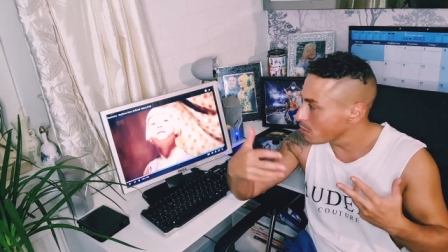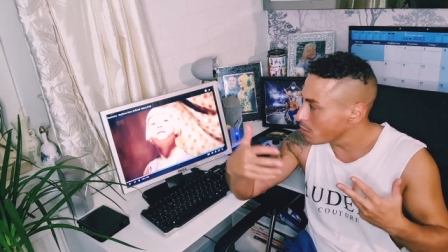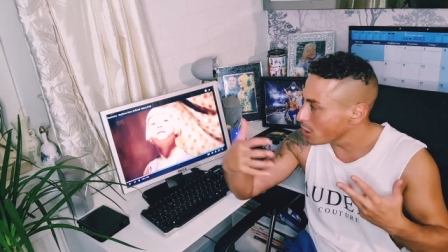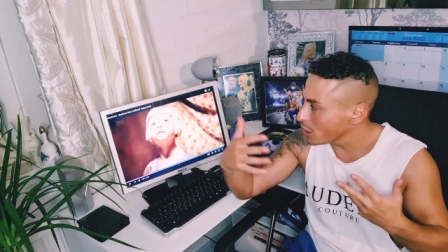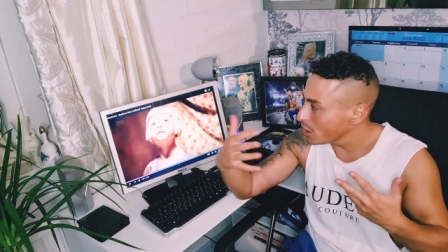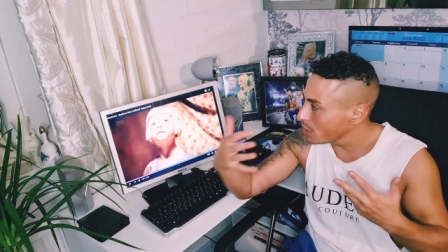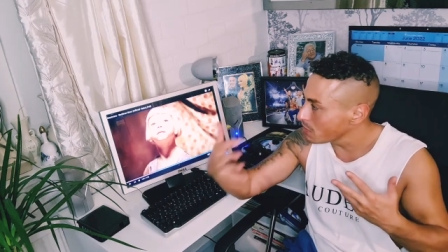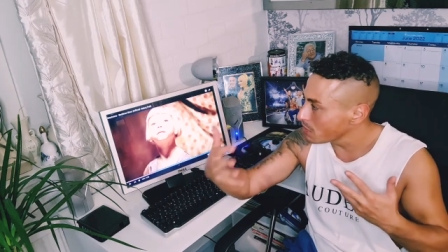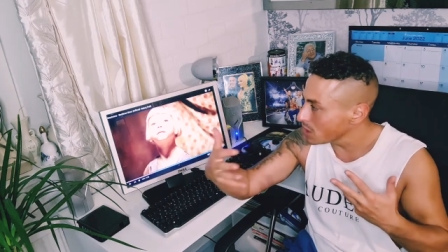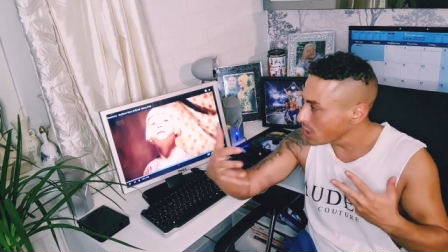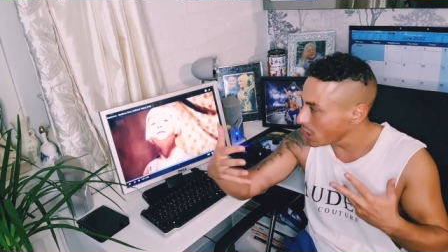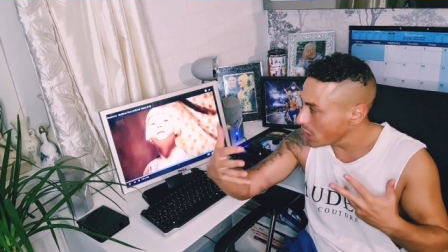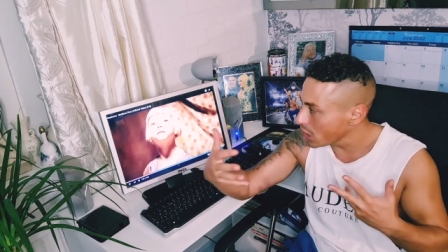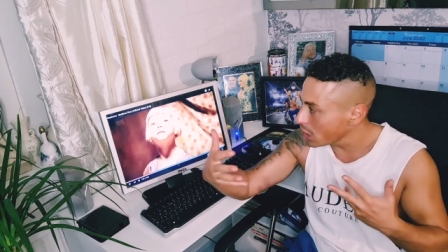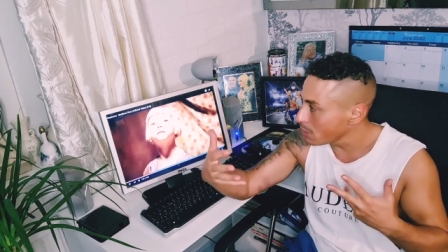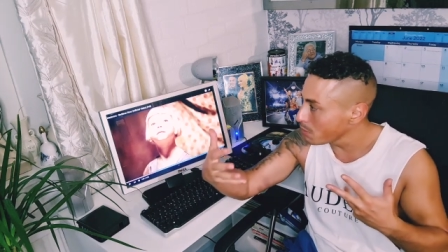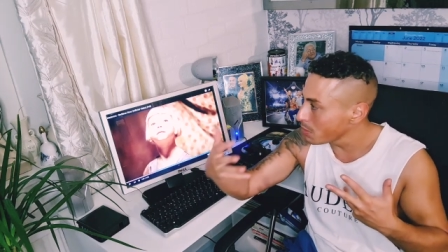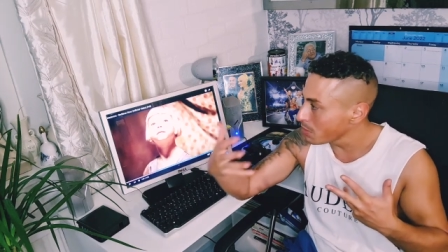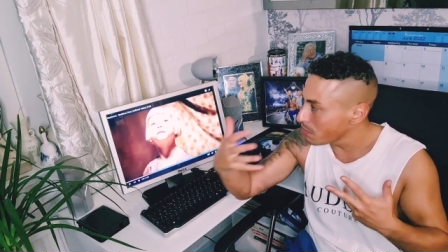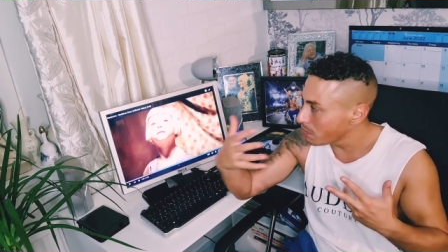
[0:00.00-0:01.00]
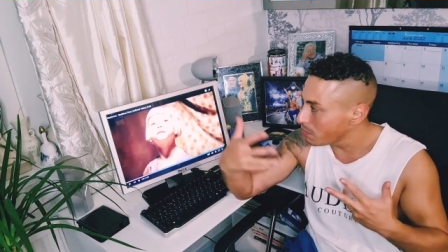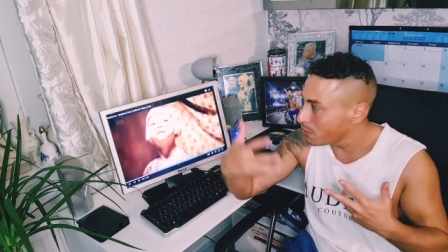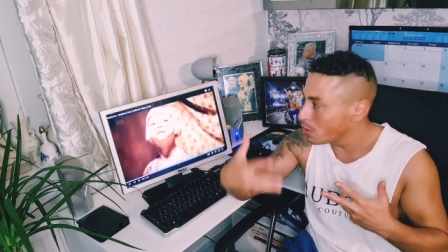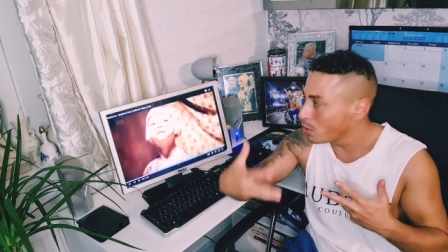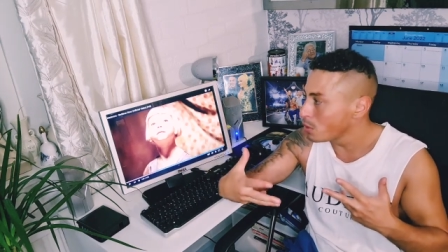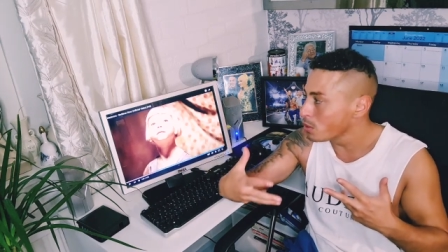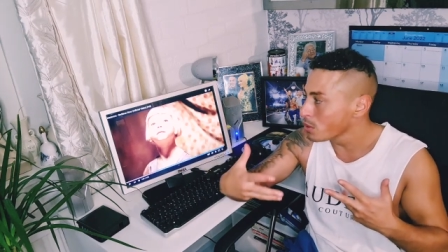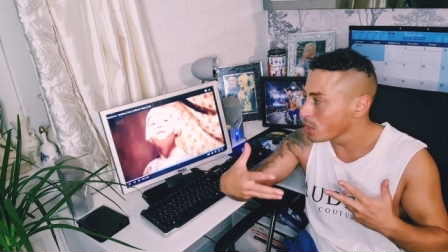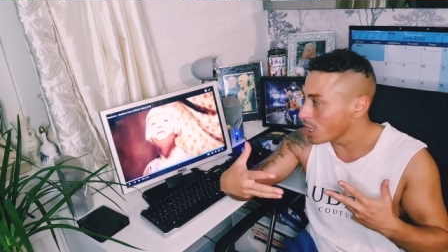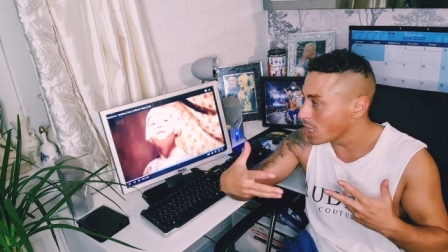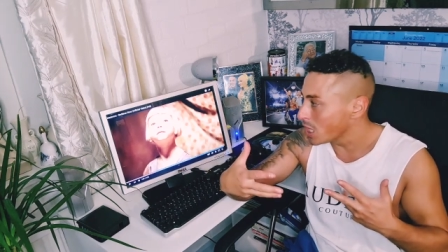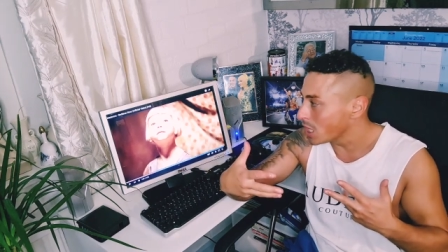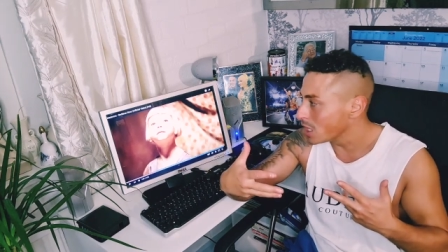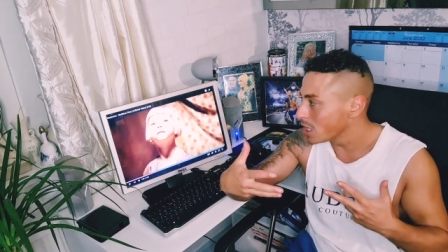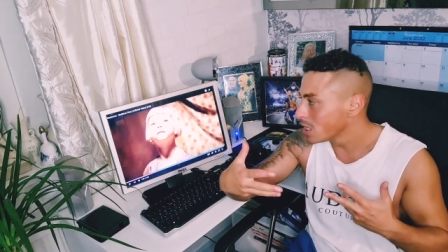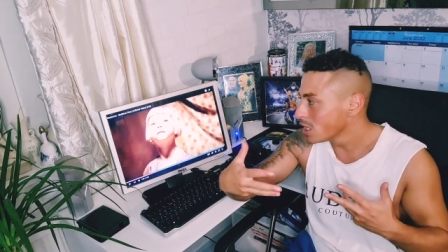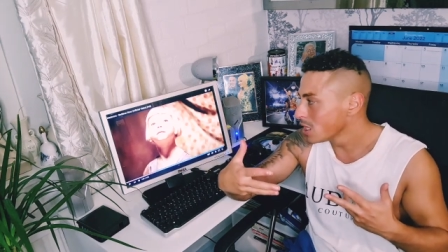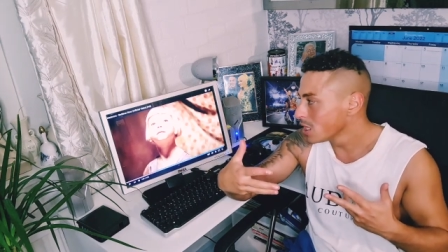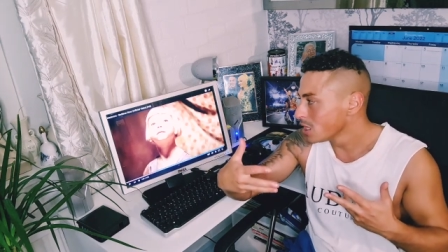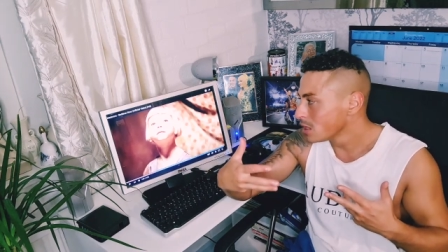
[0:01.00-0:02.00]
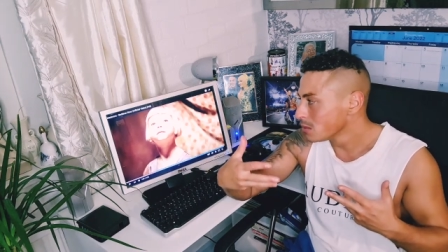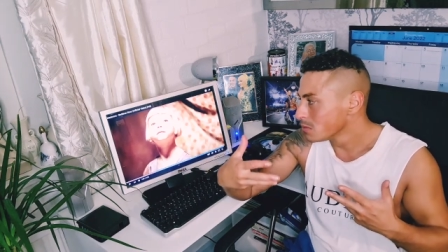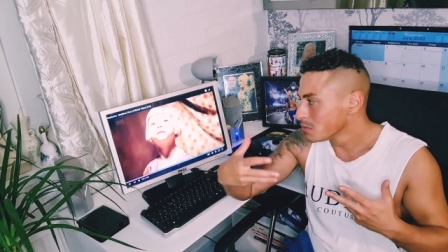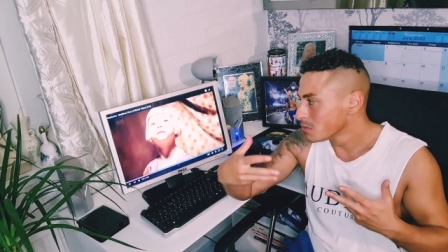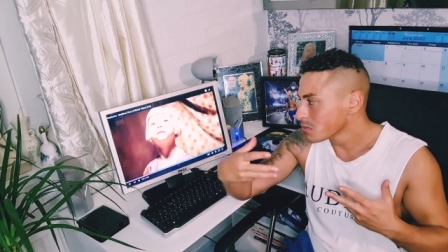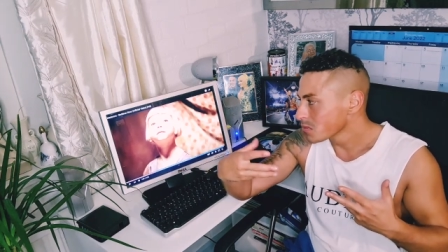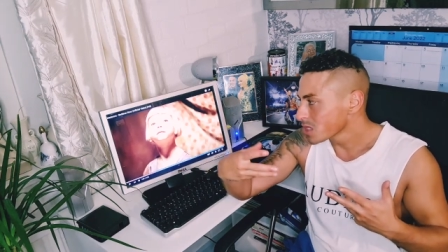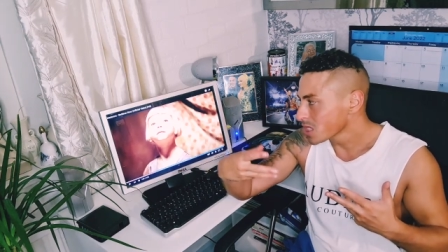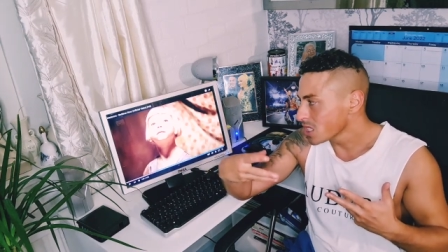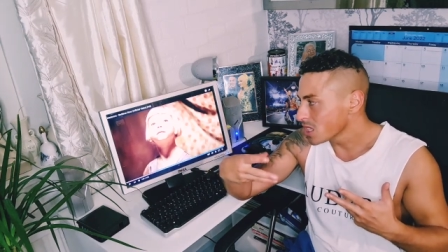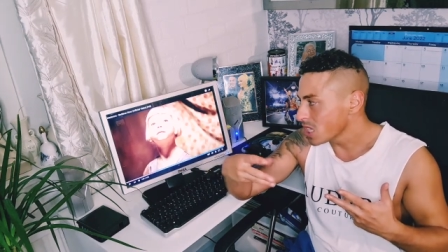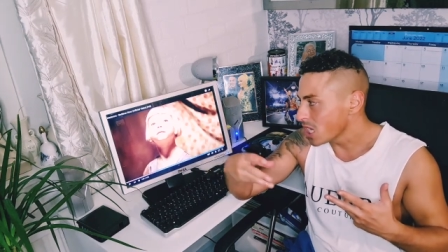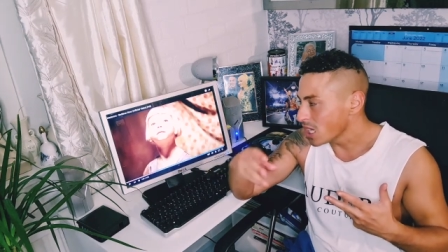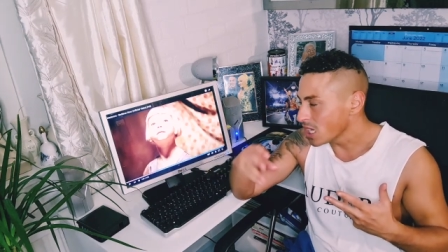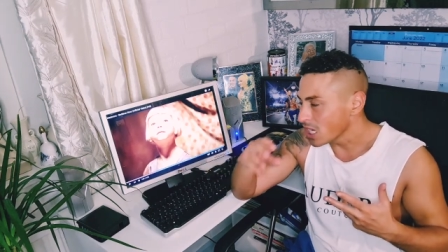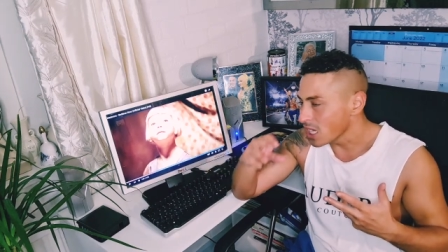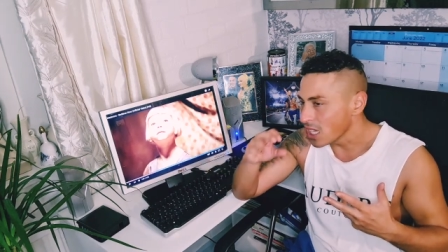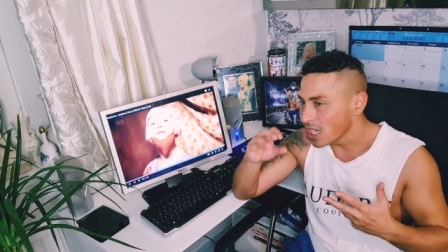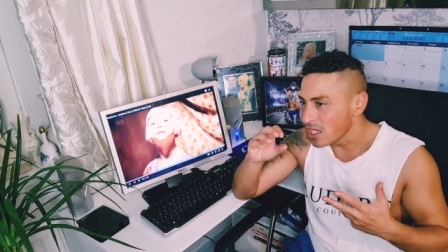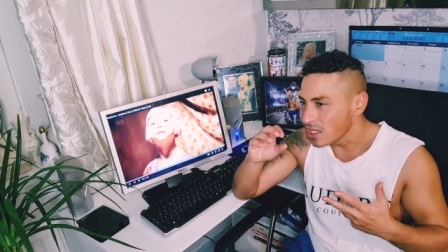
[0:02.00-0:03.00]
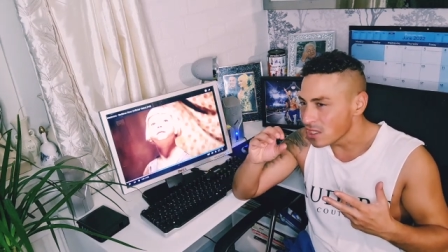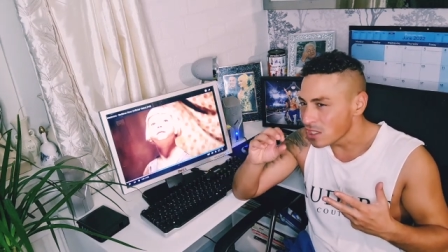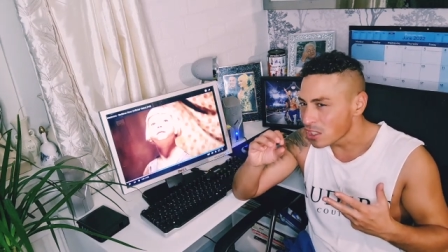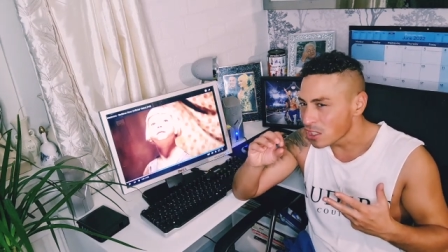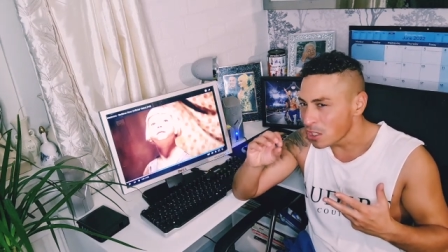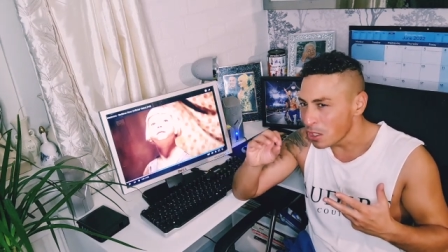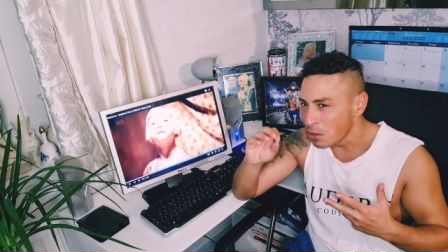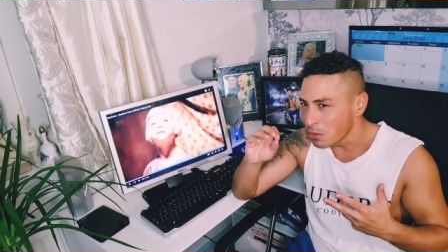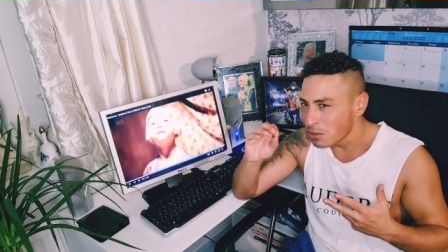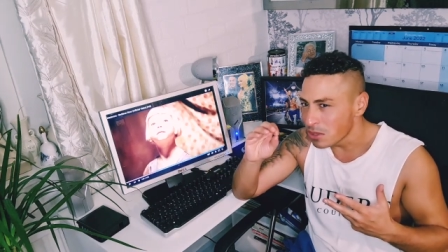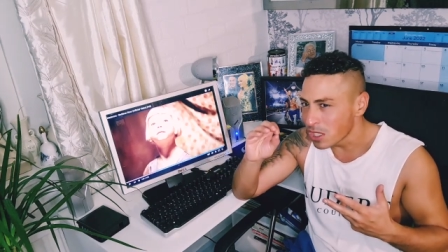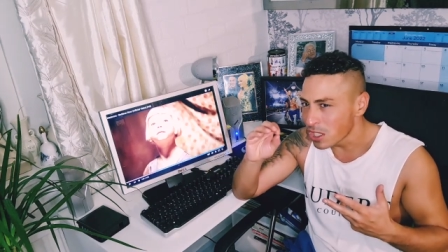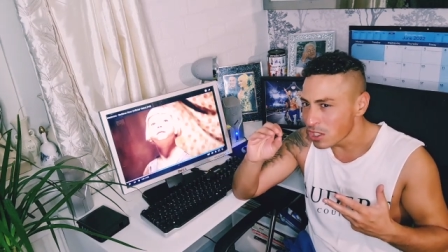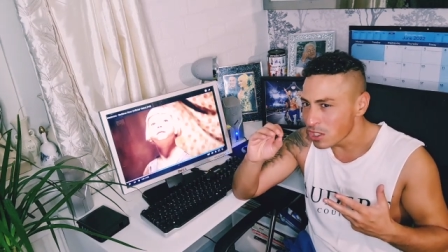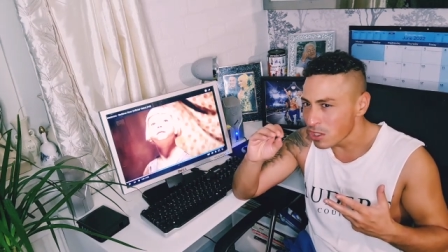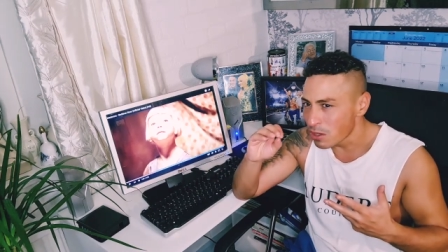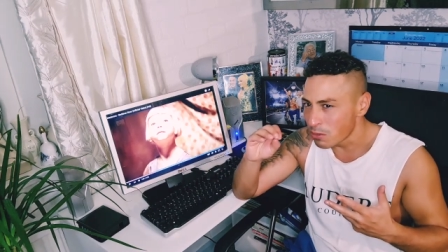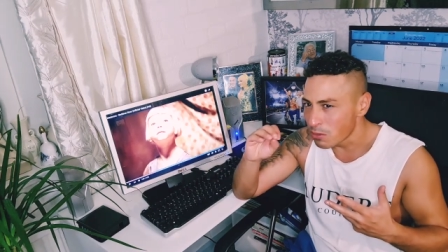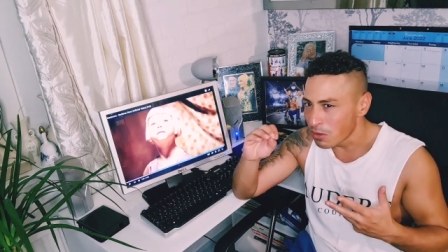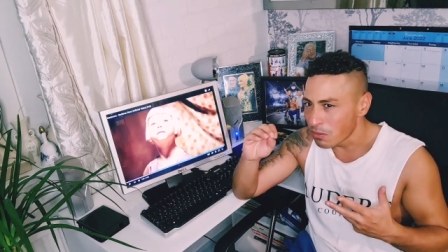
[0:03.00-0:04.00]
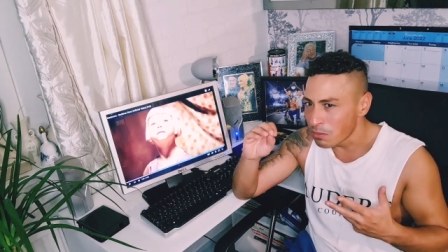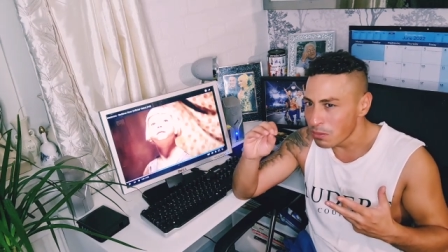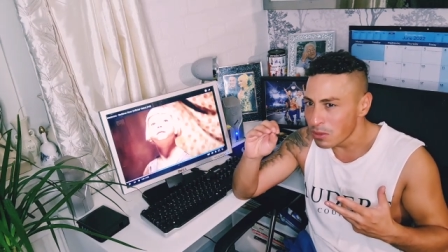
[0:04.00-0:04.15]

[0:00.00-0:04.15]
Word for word: But even here before that, like it suits this genre of